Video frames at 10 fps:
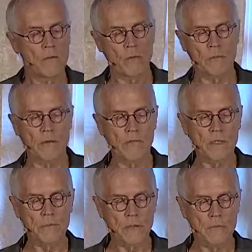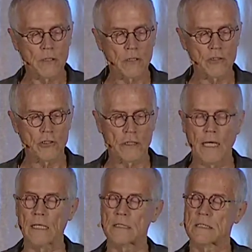What marine permaculture
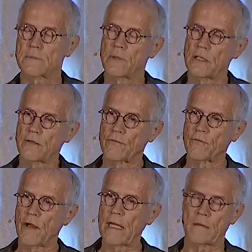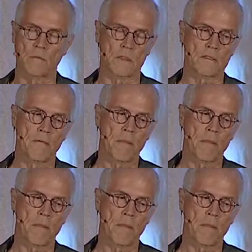does is put in frames.